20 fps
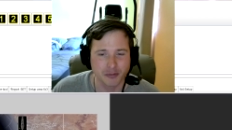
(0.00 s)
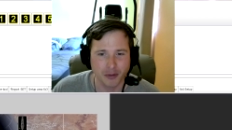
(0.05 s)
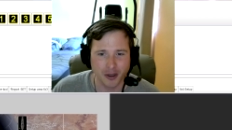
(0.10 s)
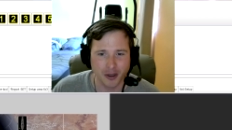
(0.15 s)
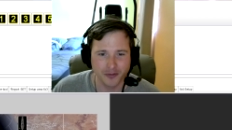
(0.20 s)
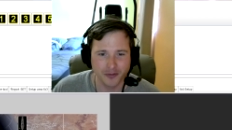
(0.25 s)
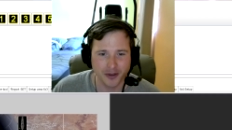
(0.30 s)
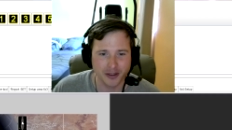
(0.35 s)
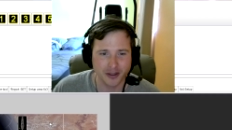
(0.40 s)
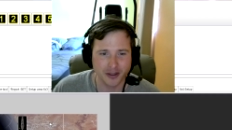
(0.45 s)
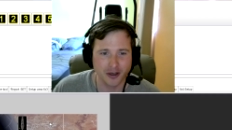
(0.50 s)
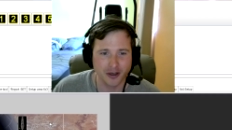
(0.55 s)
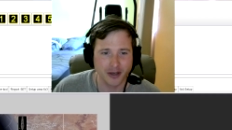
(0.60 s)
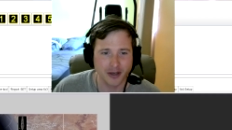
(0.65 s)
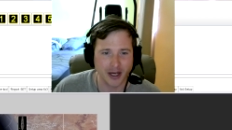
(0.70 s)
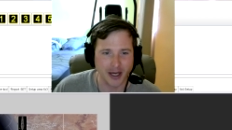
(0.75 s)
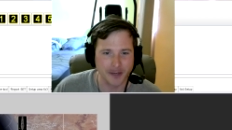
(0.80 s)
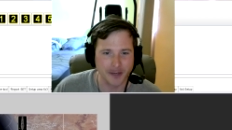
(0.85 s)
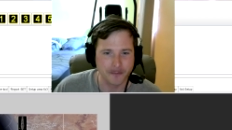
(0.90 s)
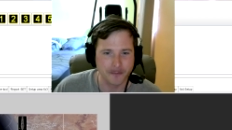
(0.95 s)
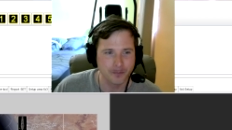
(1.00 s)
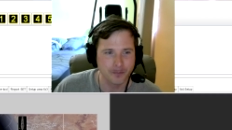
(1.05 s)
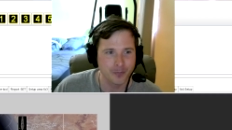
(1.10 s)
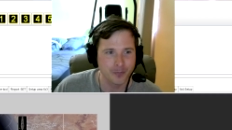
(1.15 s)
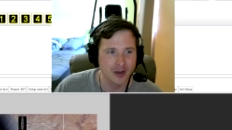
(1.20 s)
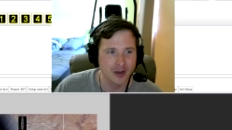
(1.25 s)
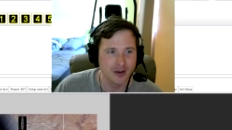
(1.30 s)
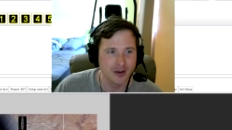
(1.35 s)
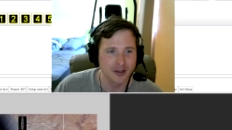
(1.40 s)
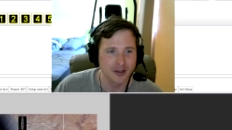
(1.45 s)
perfect. Okay.
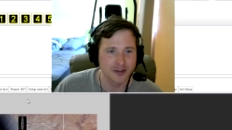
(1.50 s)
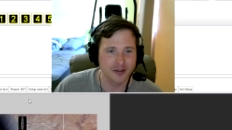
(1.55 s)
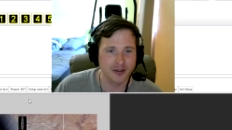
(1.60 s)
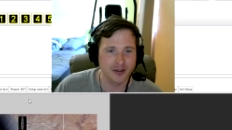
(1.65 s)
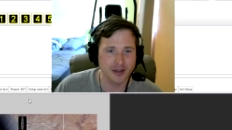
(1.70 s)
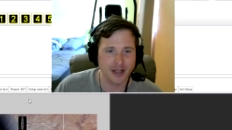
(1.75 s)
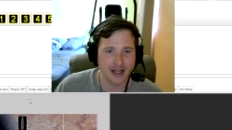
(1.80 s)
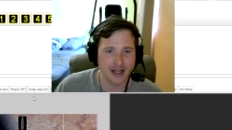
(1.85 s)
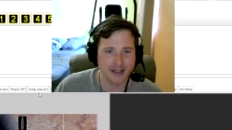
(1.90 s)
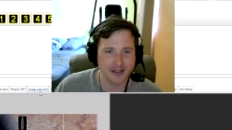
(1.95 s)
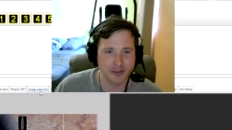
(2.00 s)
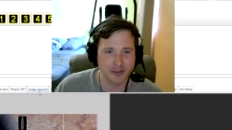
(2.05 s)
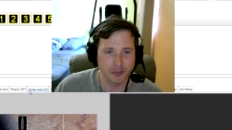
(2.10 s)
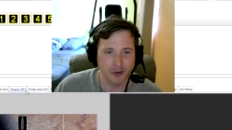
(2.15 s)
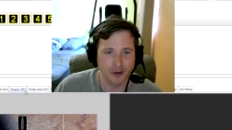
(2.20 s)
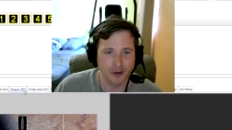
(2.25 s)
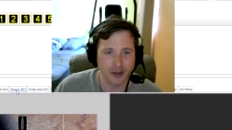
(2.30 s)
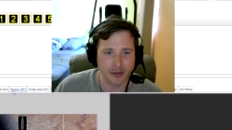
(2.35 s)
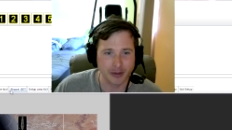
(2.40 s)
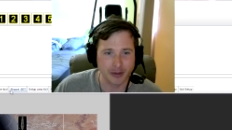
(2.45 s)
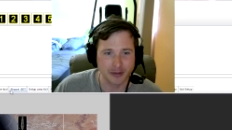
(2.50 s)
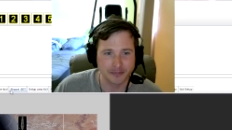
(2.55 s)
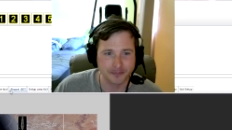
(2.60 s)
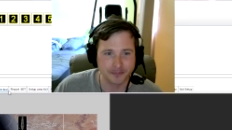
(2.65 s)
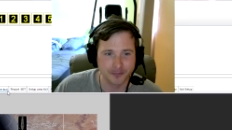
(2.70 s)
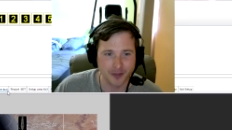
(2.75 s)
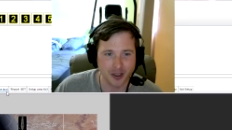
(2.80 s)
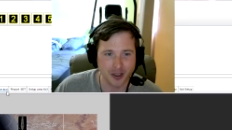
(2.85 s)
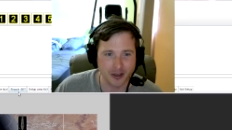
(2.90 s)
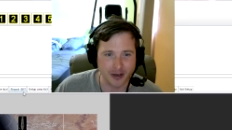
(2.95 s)
So then that's deployment.
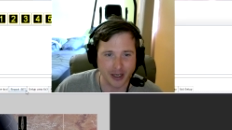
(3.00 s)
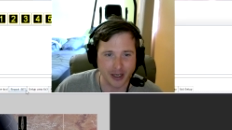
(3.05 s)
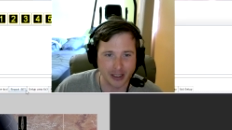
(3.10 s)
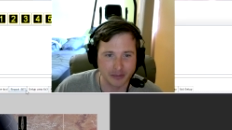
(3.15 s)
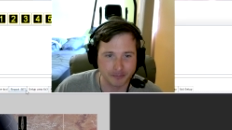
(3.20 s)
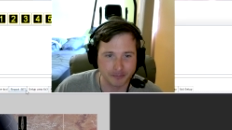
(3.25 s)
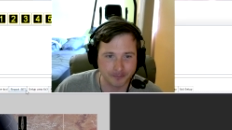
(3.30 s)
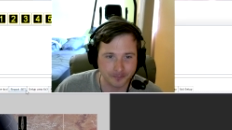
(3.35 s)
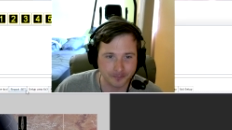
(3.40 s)
All right